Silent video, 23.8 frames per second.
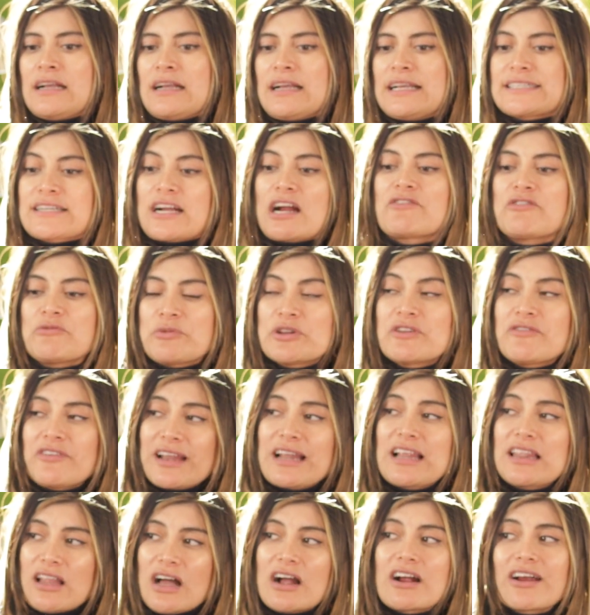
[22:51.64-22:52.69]
it's hard for me to
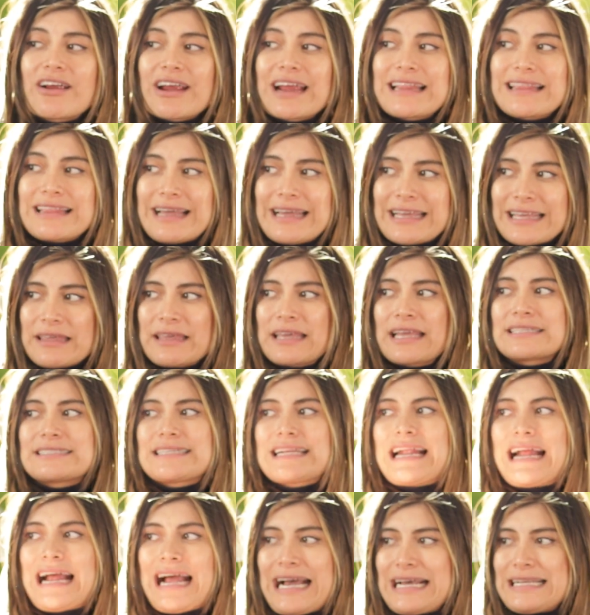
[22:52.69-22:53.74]
find a lager I like because
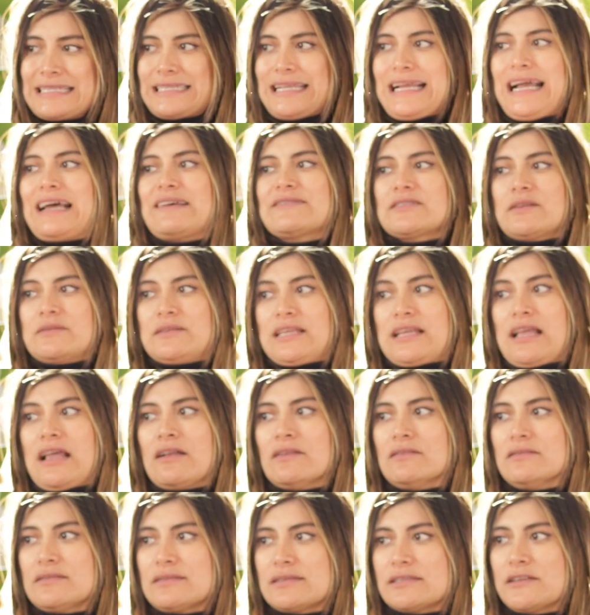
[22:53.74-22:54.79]
it has to have something
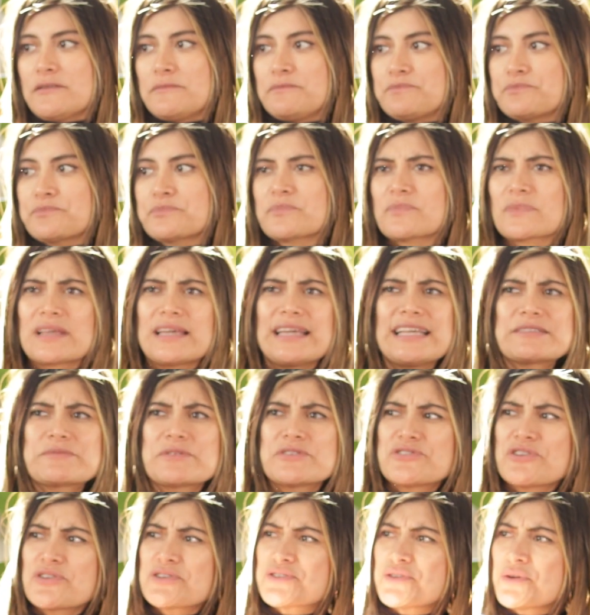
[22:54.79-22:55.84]
else. His
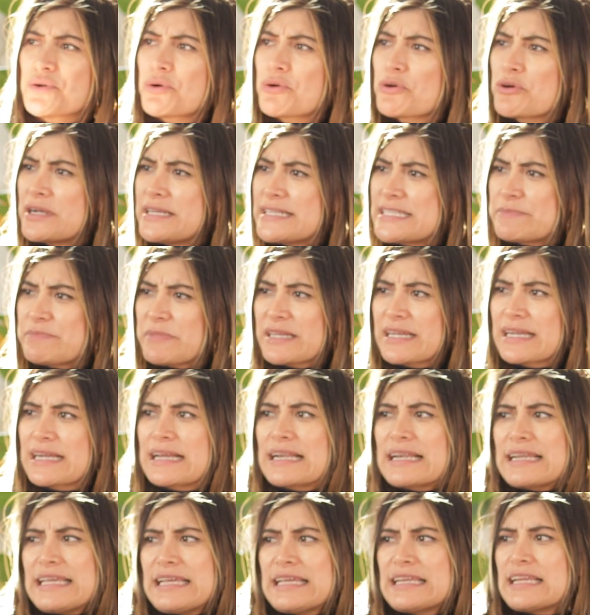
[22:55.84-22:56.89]
was just so crisp and
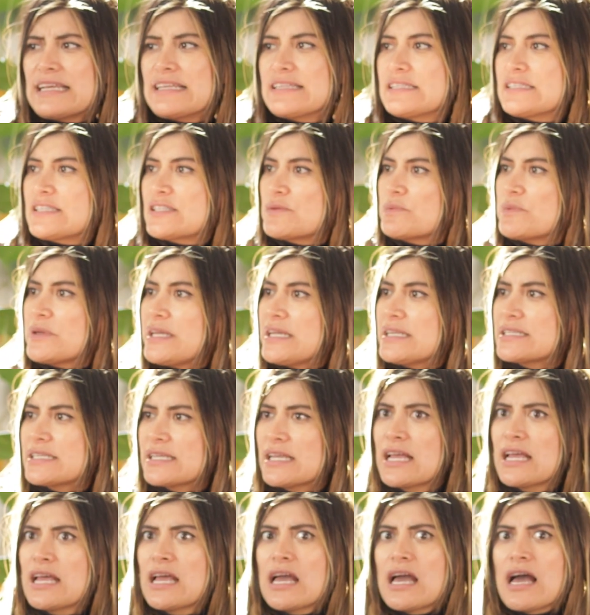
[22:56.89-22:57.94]
clean and sweet.
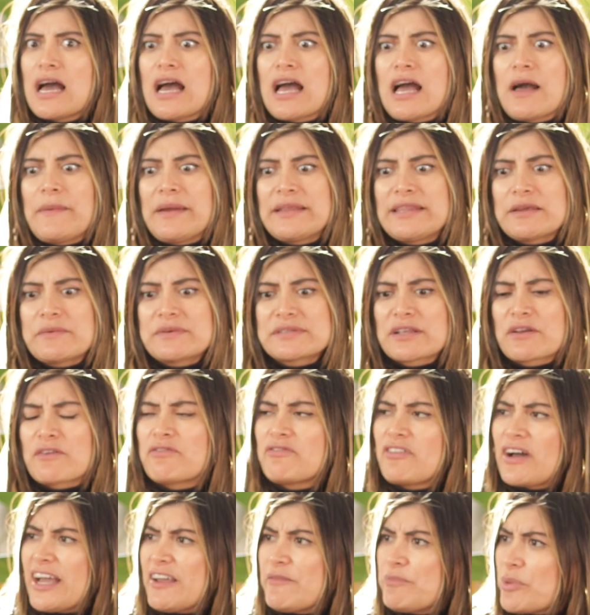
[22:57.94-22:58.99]
I think it was like
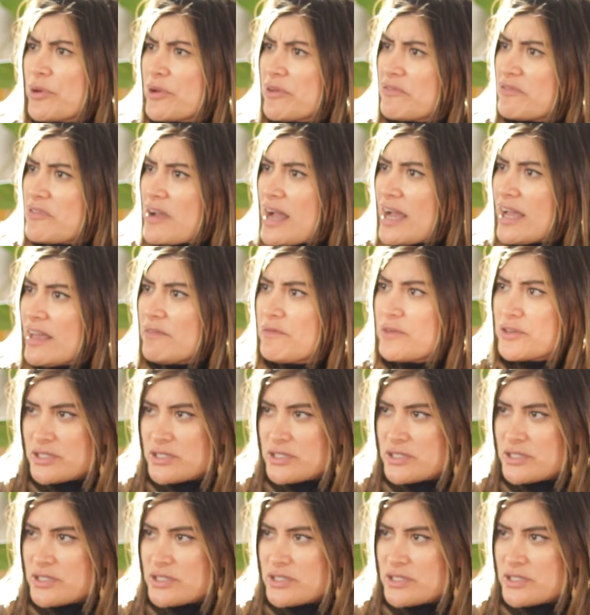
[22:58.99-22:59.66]
5.5,